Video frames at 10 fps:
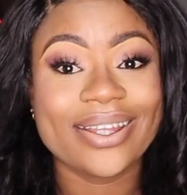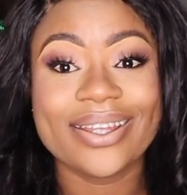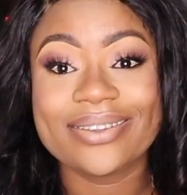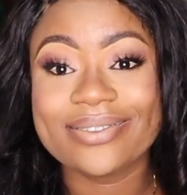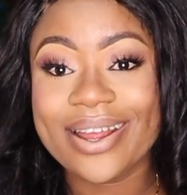
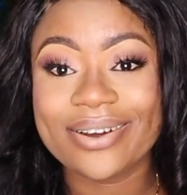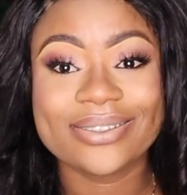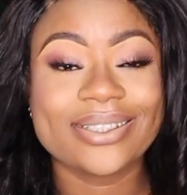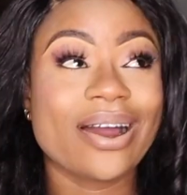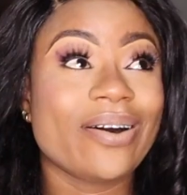he
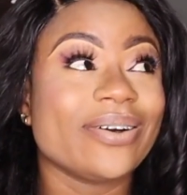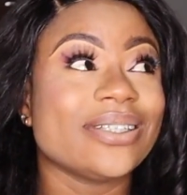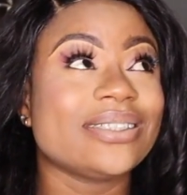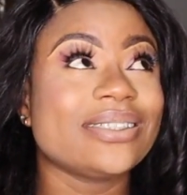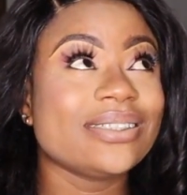knelt down or
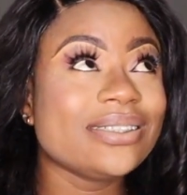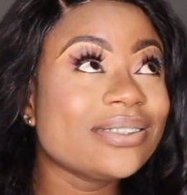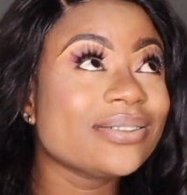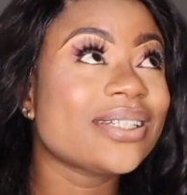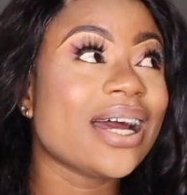he didn't
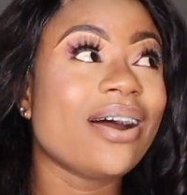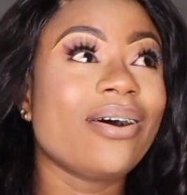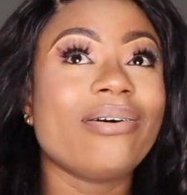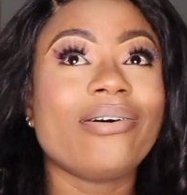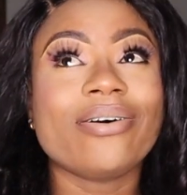kneel down
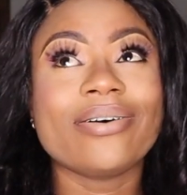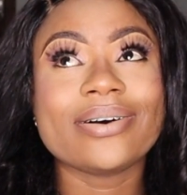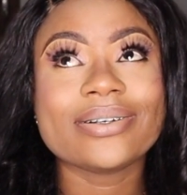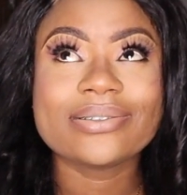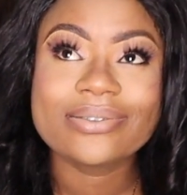or